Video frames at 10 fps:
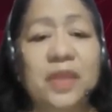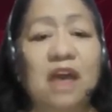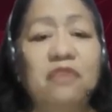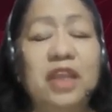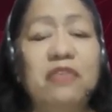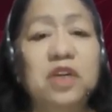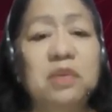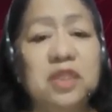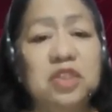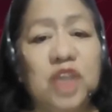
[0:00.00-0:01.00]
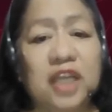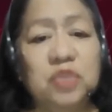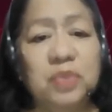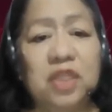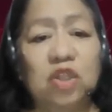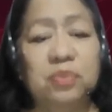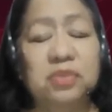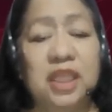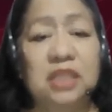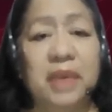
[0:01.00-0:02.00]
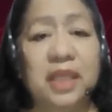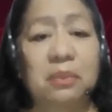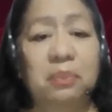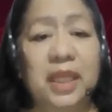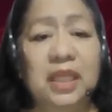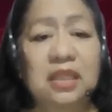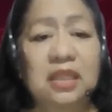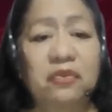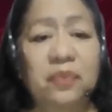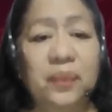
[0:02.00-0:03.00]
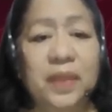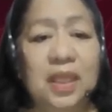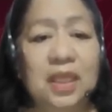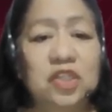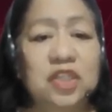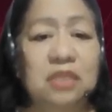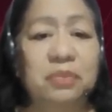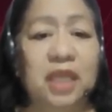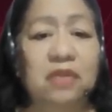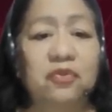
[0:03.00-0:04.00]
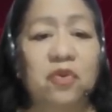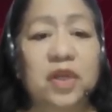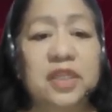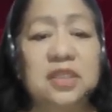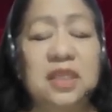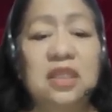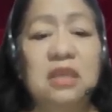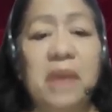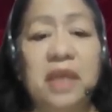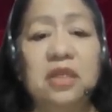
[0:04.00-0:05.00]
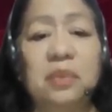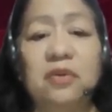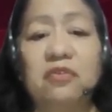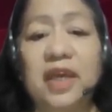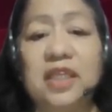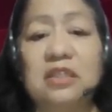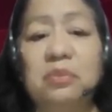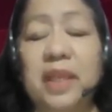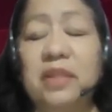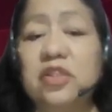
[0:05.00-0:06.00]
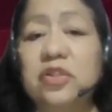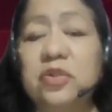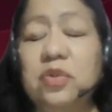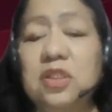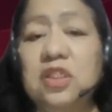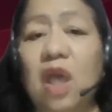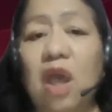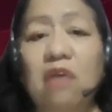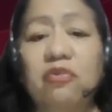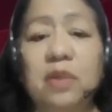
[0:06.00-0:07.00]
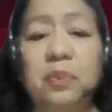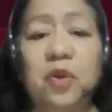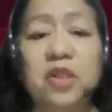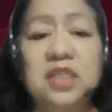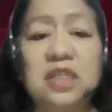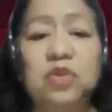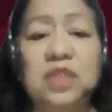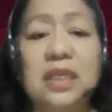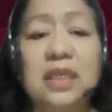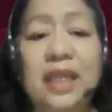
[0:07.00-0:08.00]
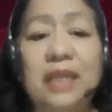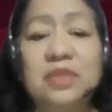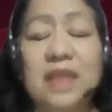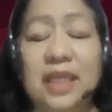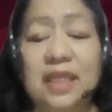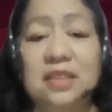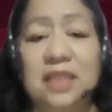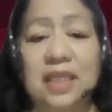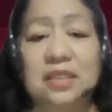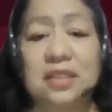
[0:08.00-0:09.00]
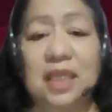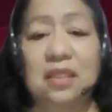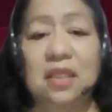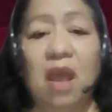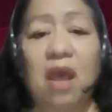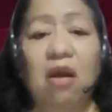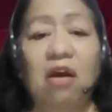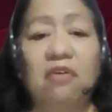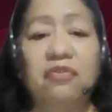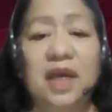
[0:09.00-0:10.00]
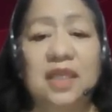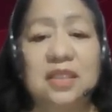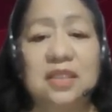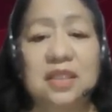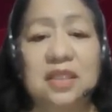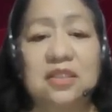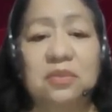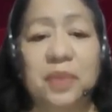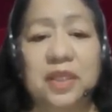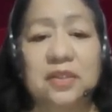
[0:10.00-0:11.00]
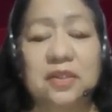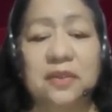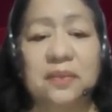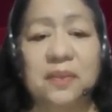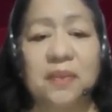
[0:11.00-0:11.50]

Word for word: A favorable judgment obtained by the plaintiff shall be enforced in the manner provided by these rules for prosecuting claims against the estate of a deceased person.